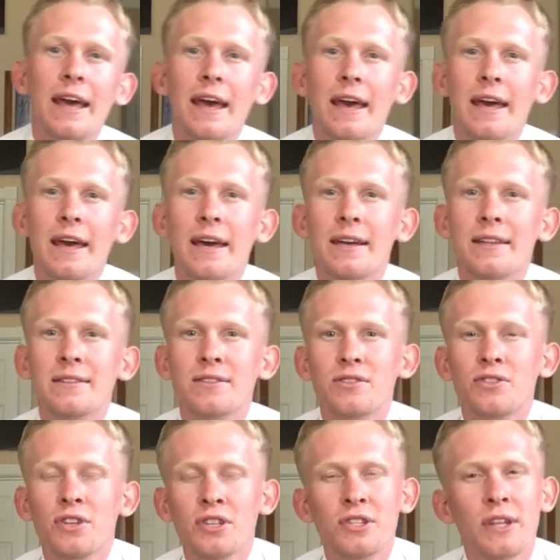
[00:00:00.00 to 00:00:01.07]
and
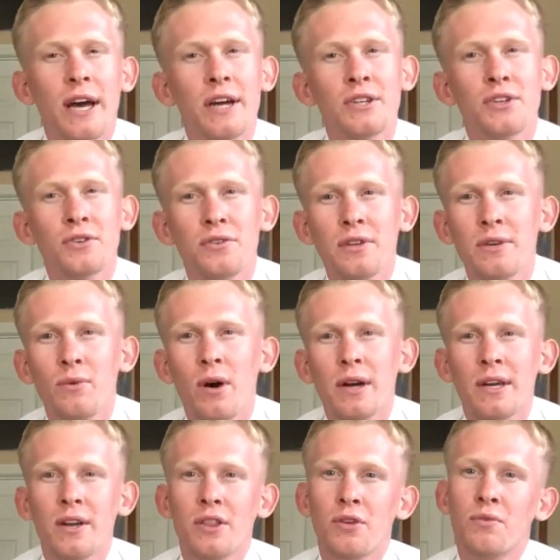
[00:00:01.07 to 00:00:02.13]
just naturally
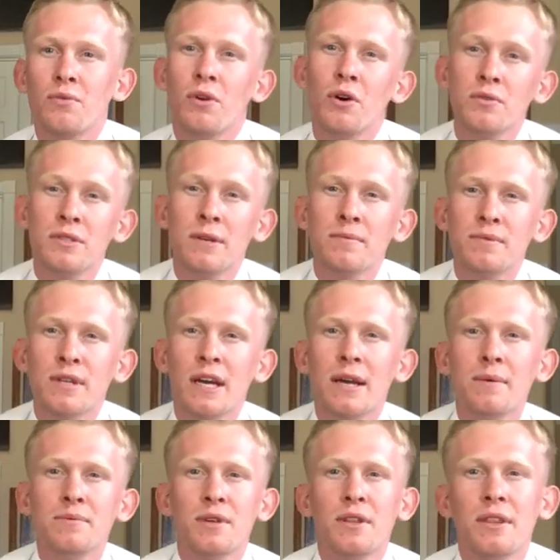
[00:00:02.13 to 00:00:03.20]
walking on the road
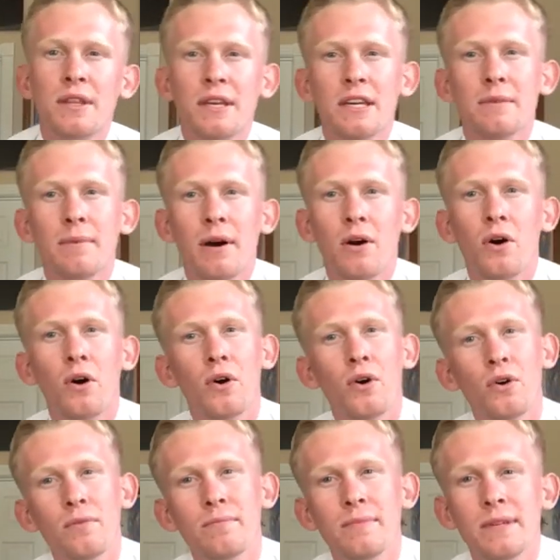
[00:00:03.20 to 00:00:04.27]
sometimes I'd think about
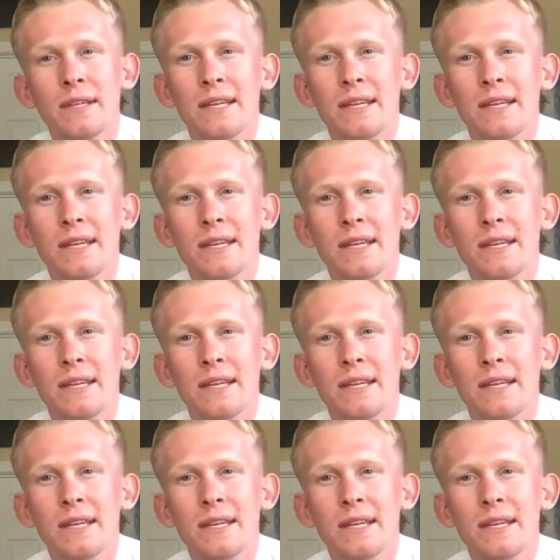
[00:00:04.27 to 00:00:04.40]
home